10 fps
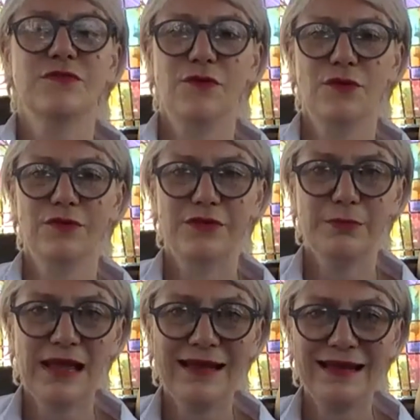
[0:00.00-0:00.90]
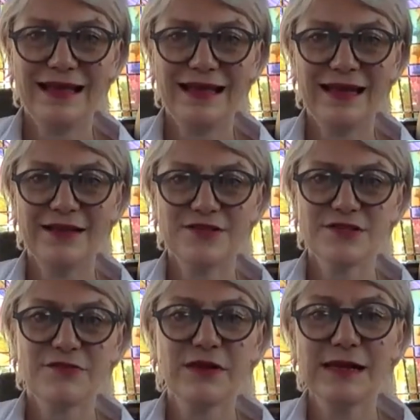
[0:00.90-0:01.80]
so beautiful, the
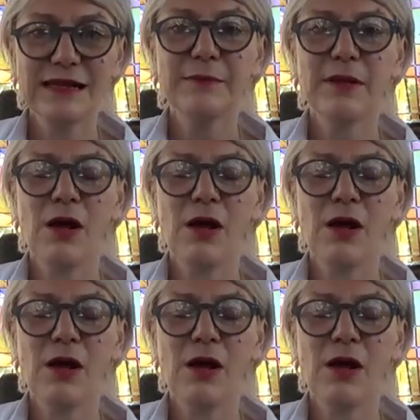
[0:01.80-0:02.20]
planet, and I just